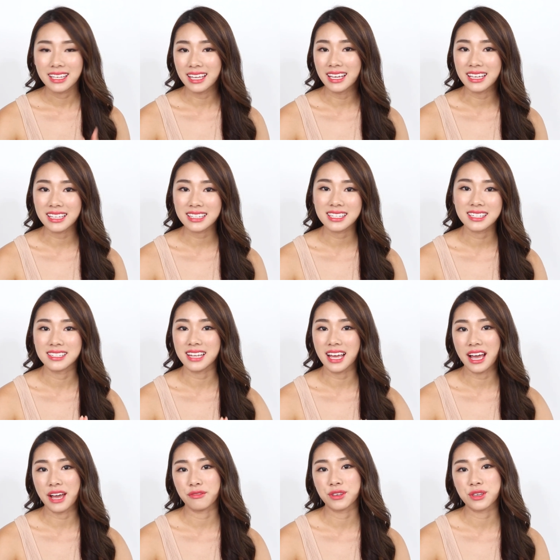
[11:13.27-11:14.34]
kit
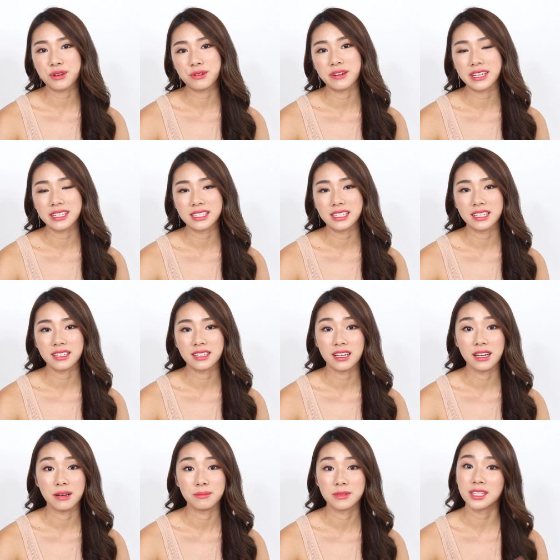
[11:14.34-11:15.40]
that I've curated
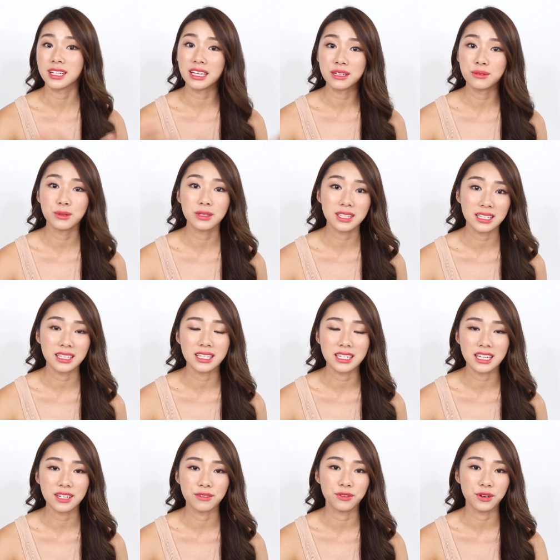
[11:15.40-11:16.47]
um, together with
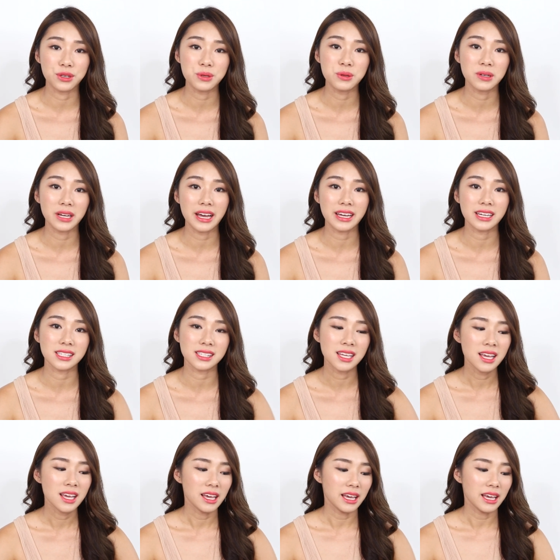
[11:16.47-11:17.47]
Clinique for you guys